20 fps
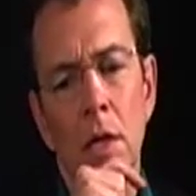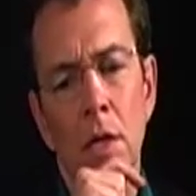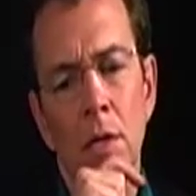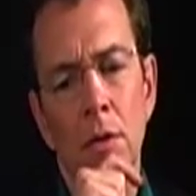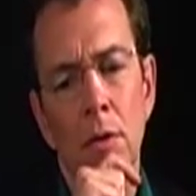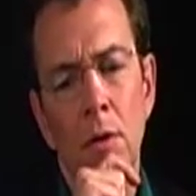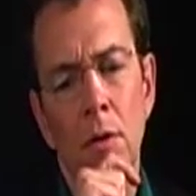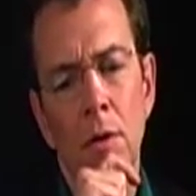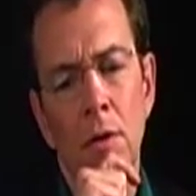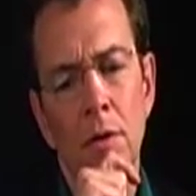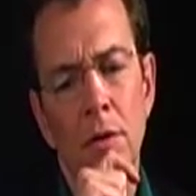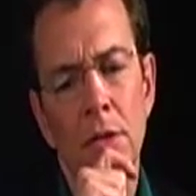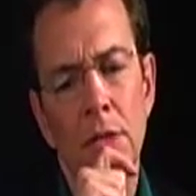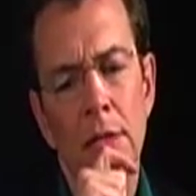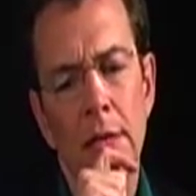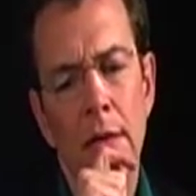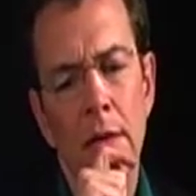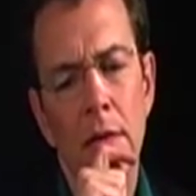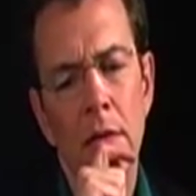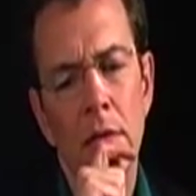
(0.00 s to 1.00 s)
and don't
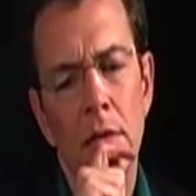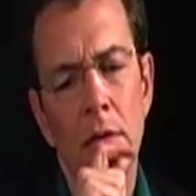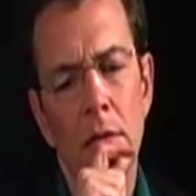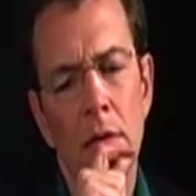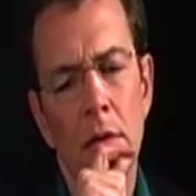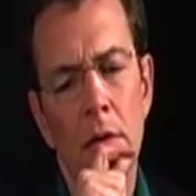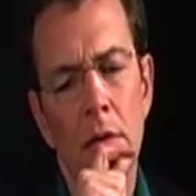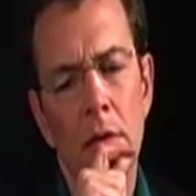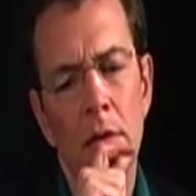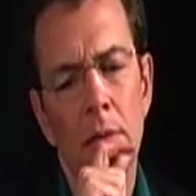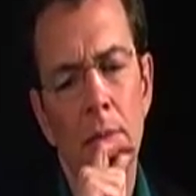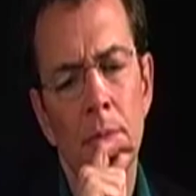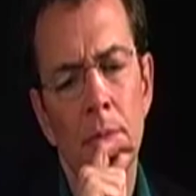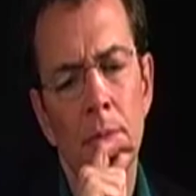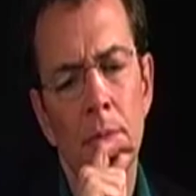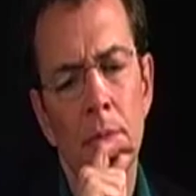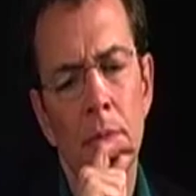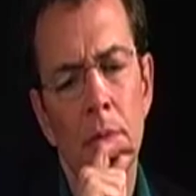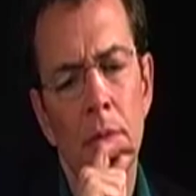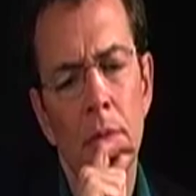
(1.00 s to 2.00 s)
understand
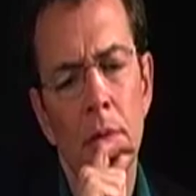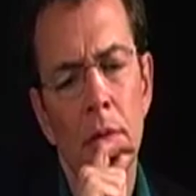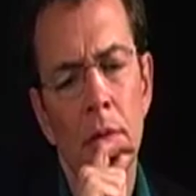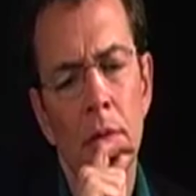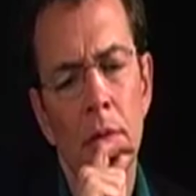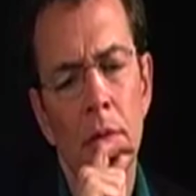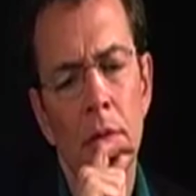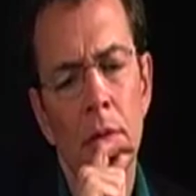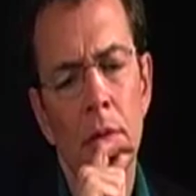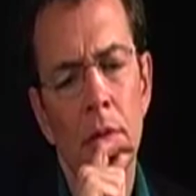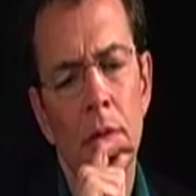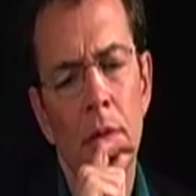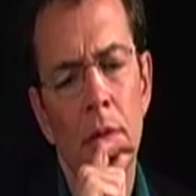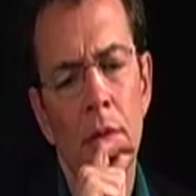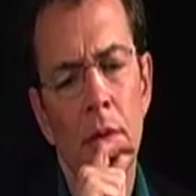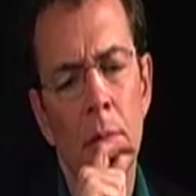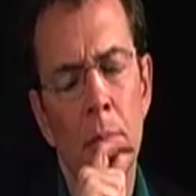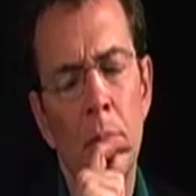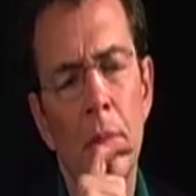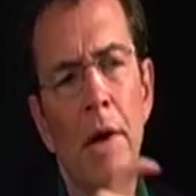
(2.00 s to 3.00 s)

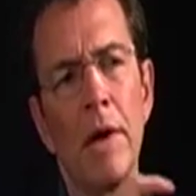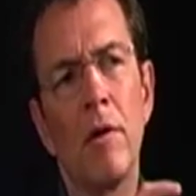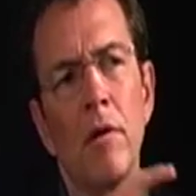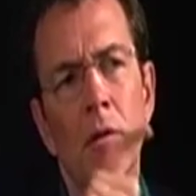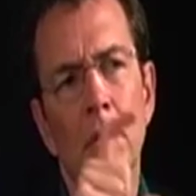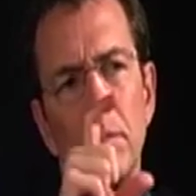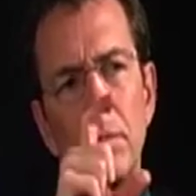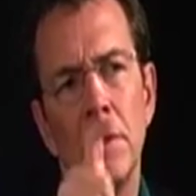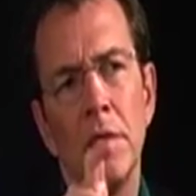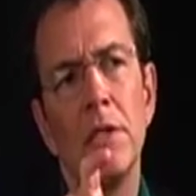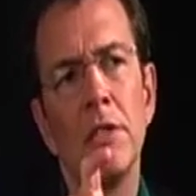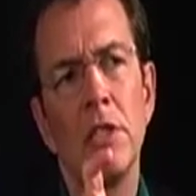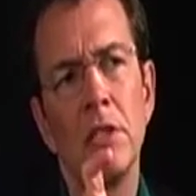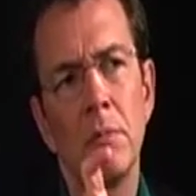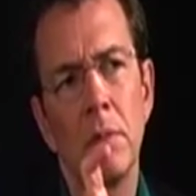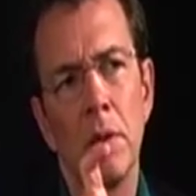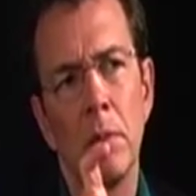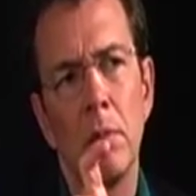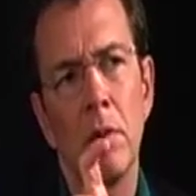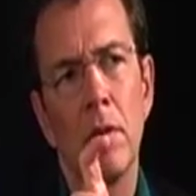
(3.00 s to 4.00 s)
the better business
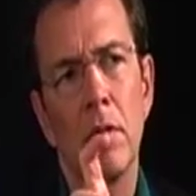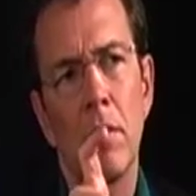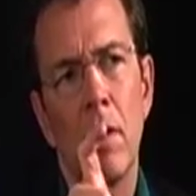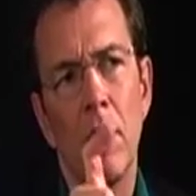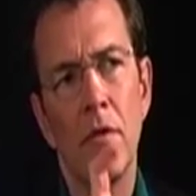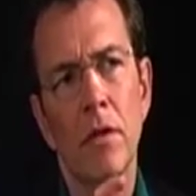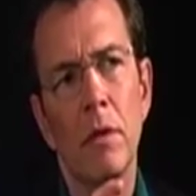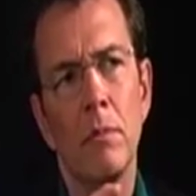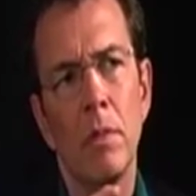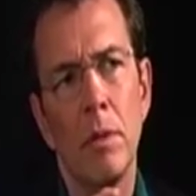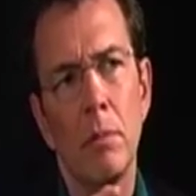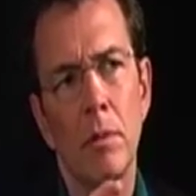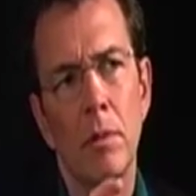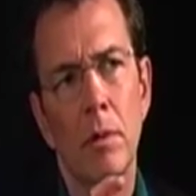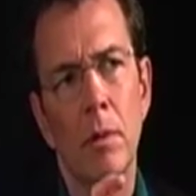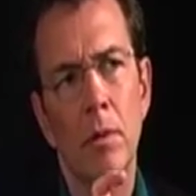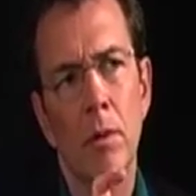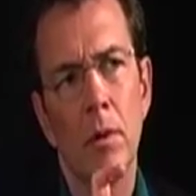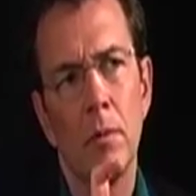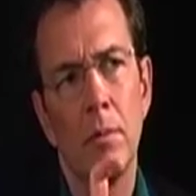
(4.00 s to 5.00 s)
people are often the people
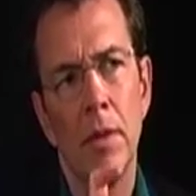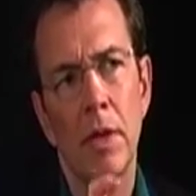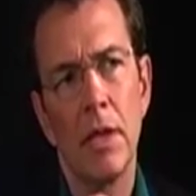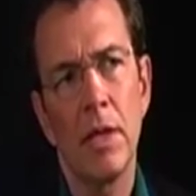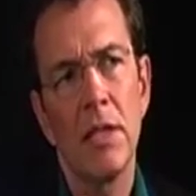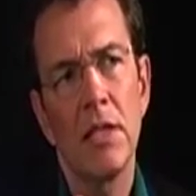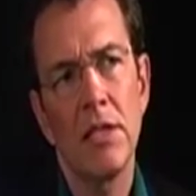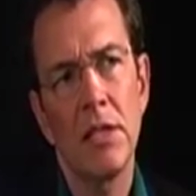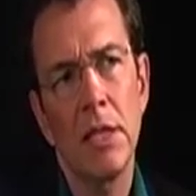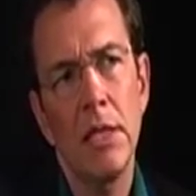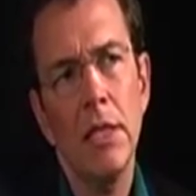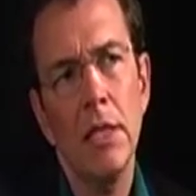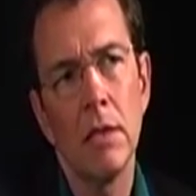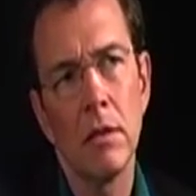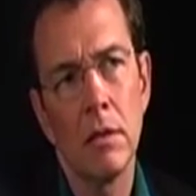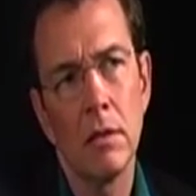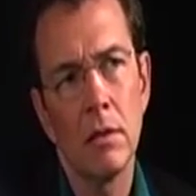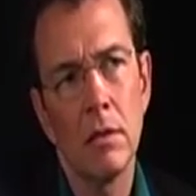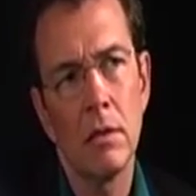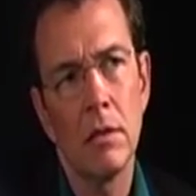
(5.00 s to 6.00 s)
who are being
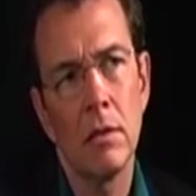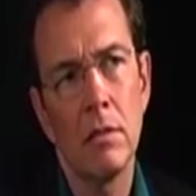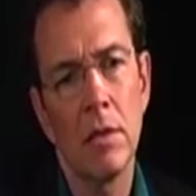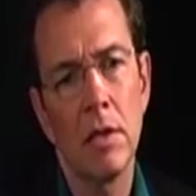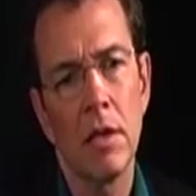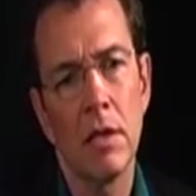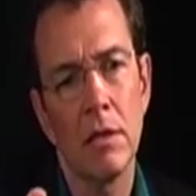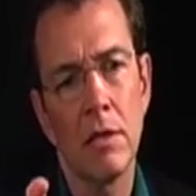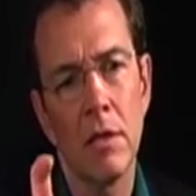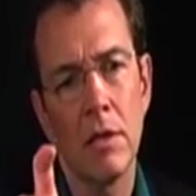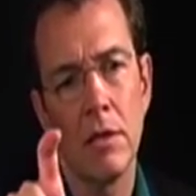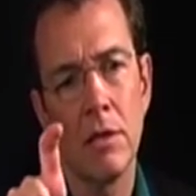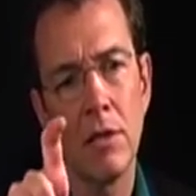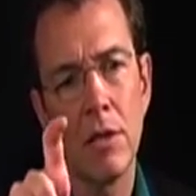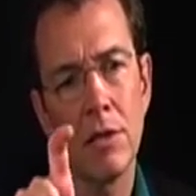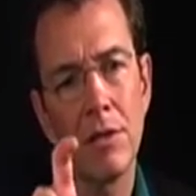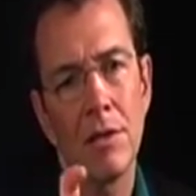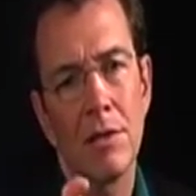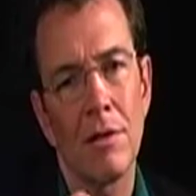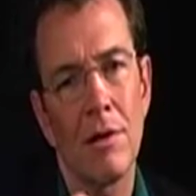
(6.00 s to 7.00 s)
seen, because they
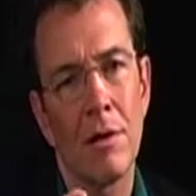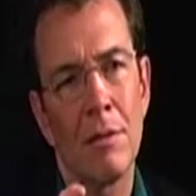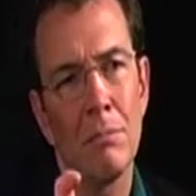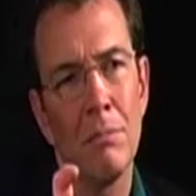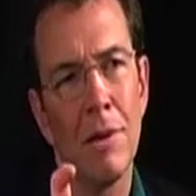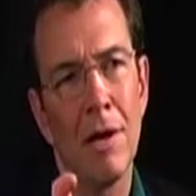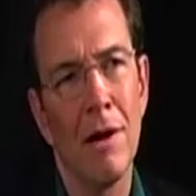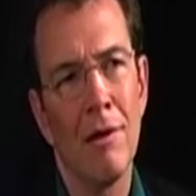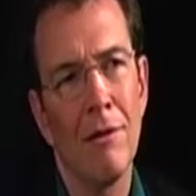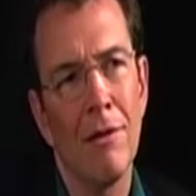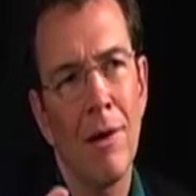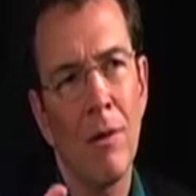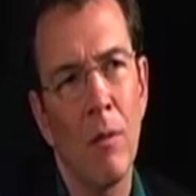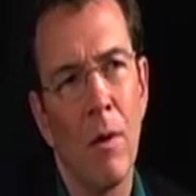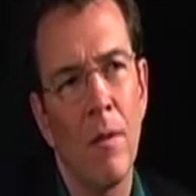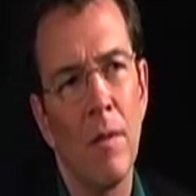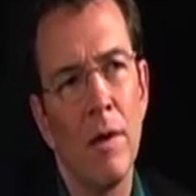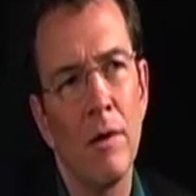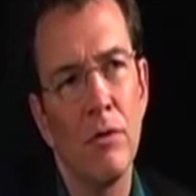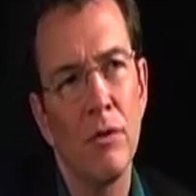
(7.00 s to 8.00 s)
just are better at
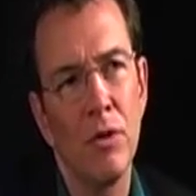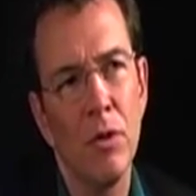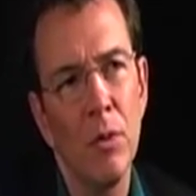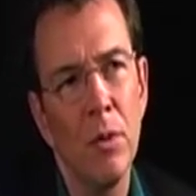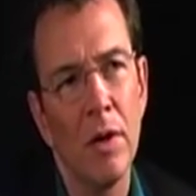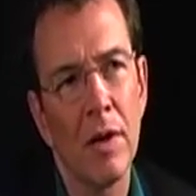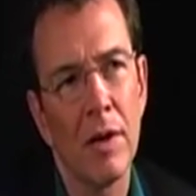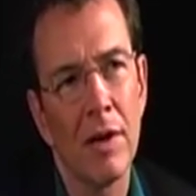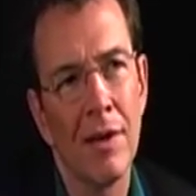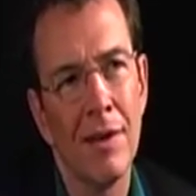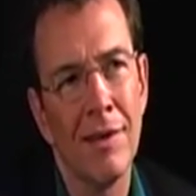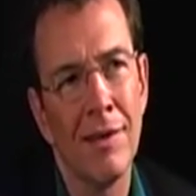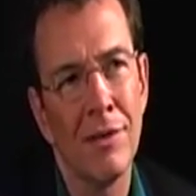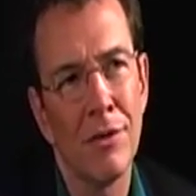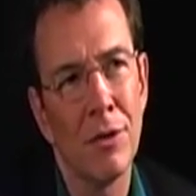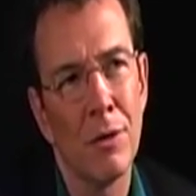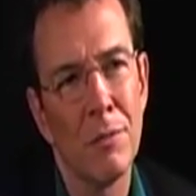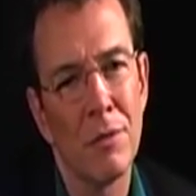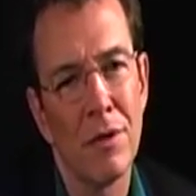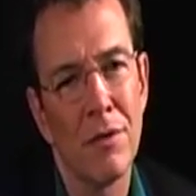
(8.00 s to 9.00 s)
what they're doing in
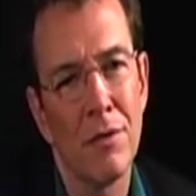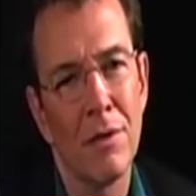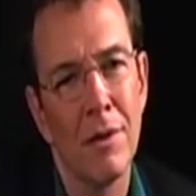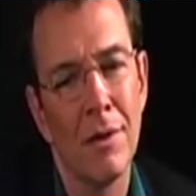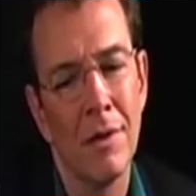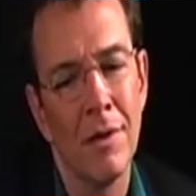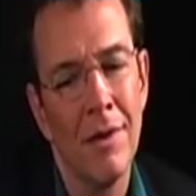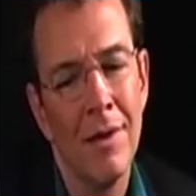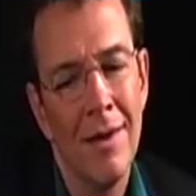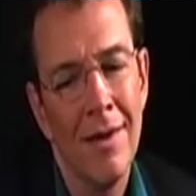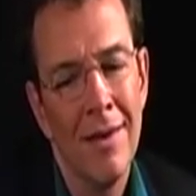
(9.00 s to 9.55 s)
terms of the